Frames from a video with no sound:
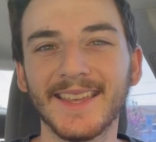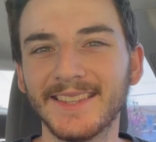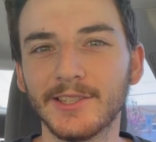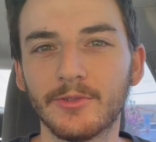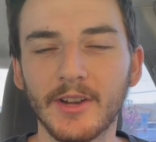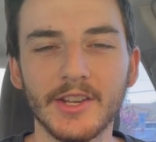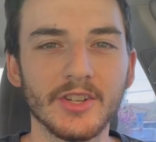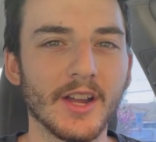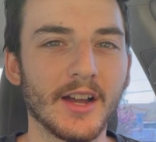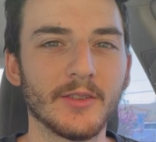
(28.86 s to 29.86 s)
in the
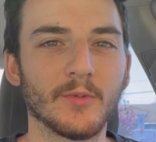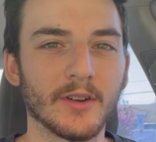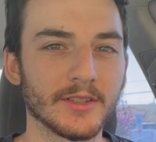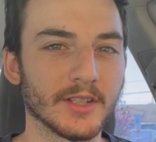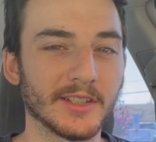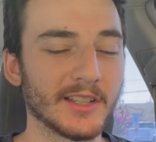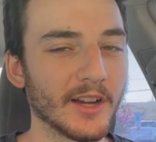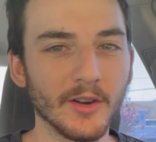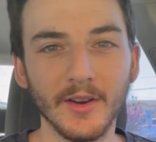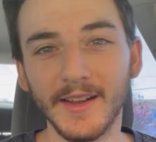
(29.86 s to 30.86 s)
direction I want to
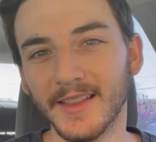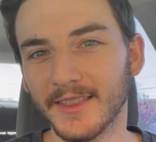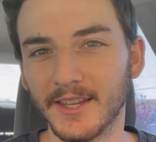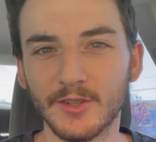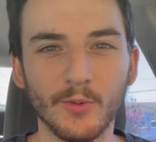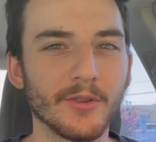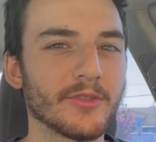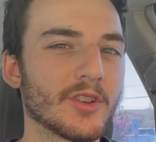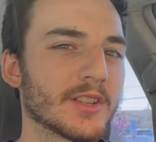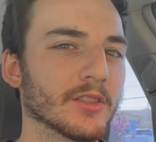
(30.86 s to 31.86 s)
go. This
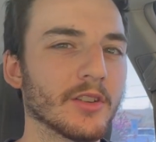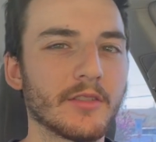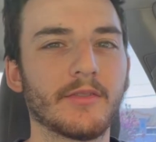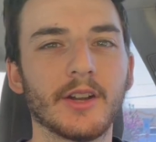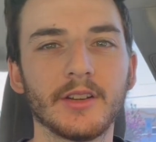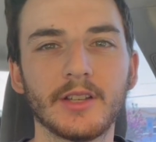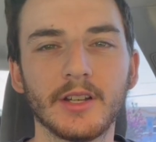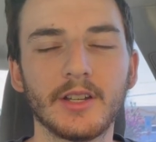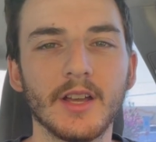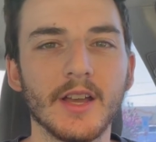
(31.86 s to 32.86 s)
order doesn't look very good,